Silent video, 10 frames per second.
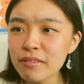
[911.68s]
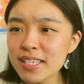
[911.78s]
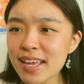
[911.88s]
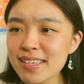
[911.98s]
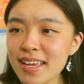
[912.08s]
was
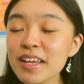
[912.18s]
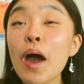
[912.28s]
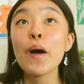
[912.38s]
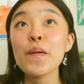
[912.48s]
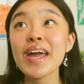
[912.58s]
I saying?
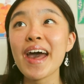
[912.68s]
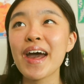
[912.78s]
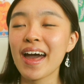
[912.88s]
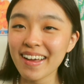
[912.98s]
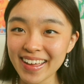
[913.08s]

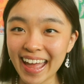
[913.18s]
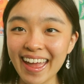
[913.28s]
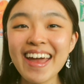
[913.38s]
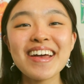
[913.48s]
Oh yeah, okay.